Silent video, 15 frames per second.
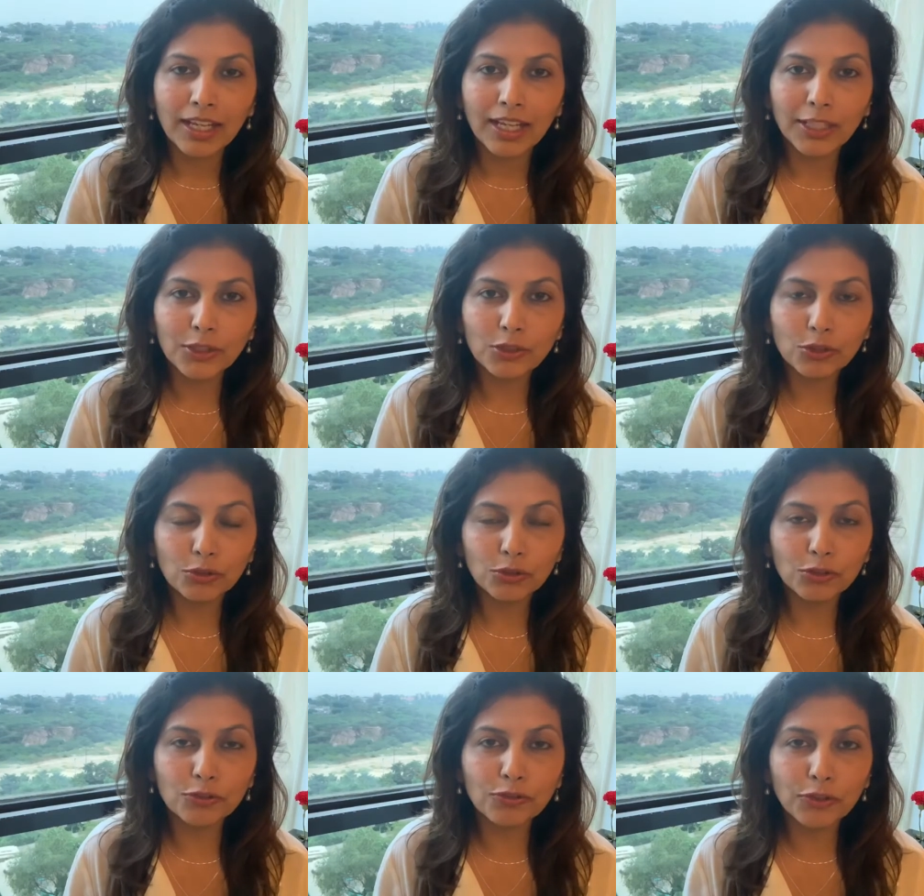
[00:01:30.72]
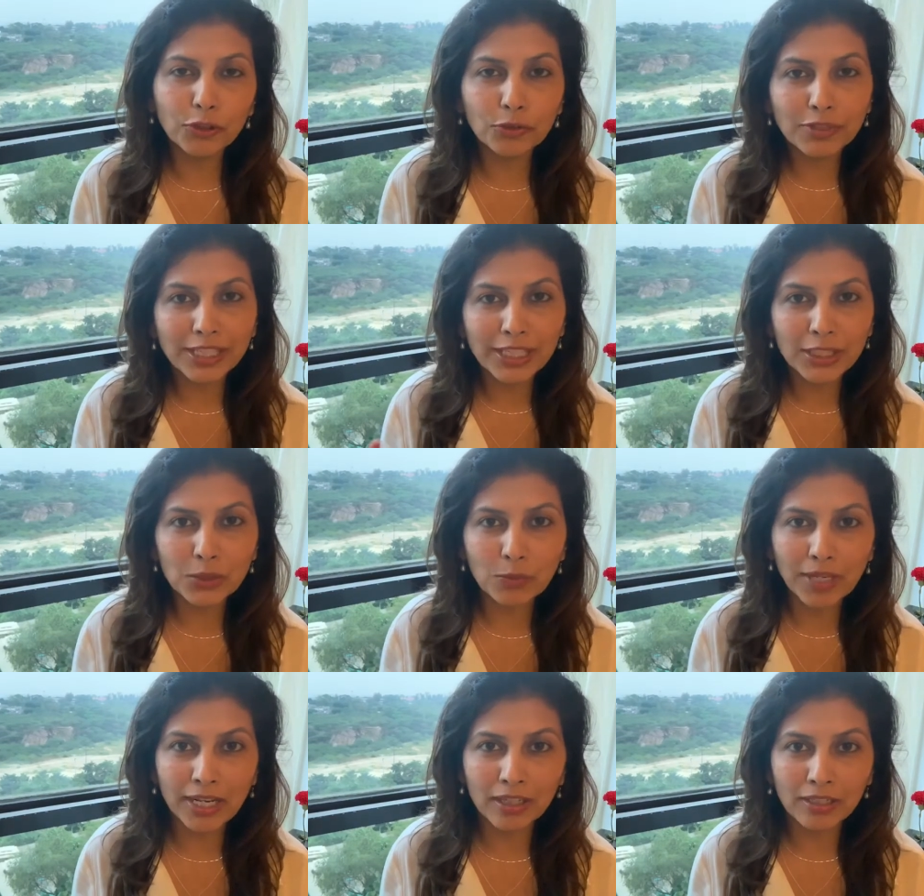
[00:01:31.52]
and so the few days
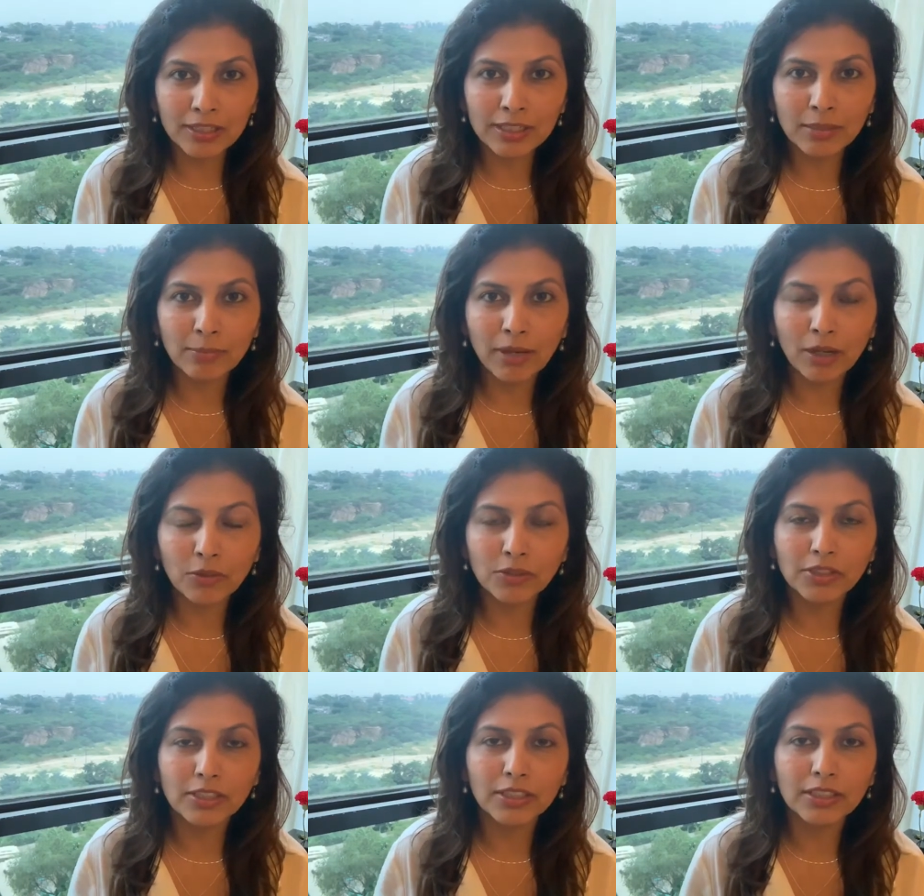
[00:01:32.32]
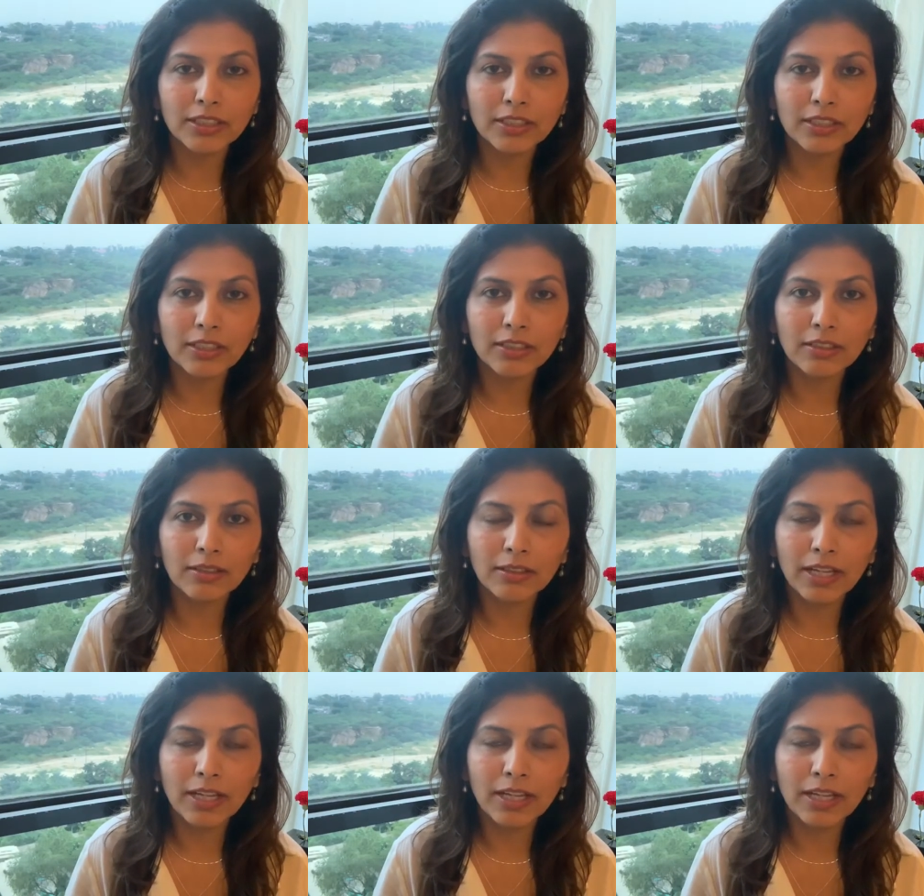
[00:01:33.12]
when i heard about it, it uh,